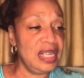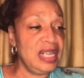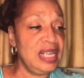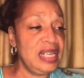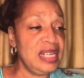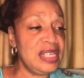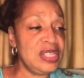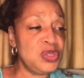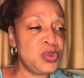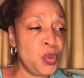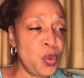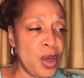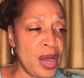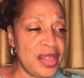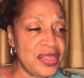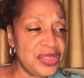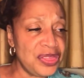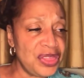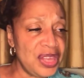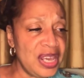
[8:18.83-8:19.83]
Is
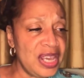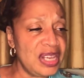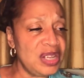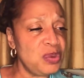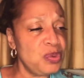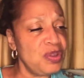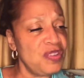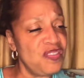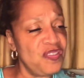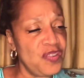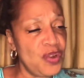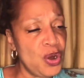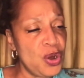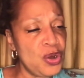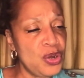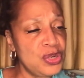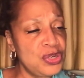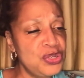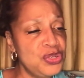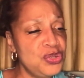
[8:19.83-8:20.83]
one thing
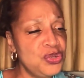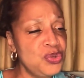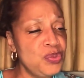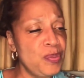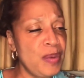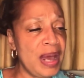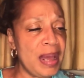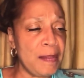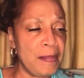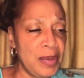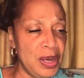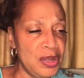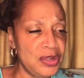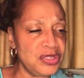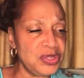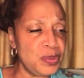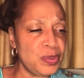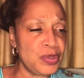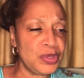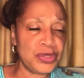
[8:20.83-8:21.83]
referred to by
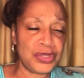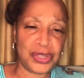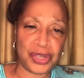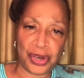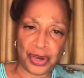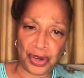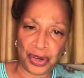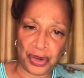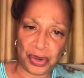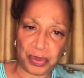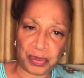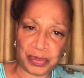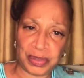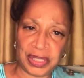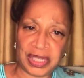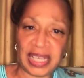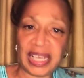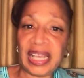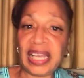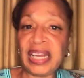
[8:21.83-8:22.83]
multiple terms
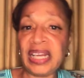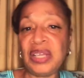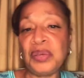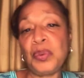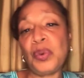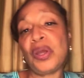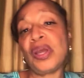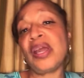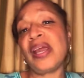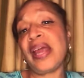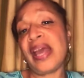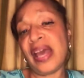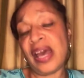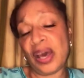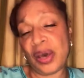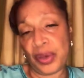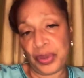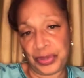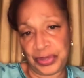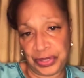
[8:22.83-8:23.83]
anywhere
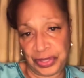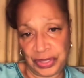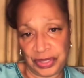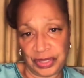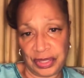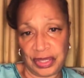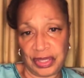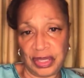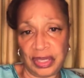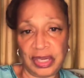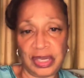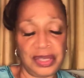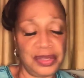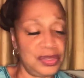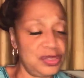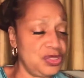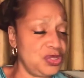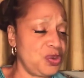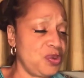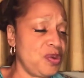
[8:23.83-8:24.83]
else in the
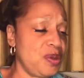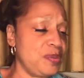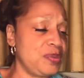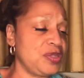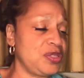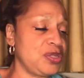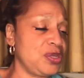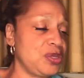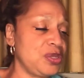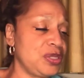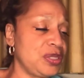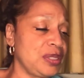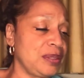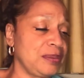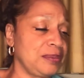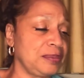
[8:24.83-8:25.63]
scriptures?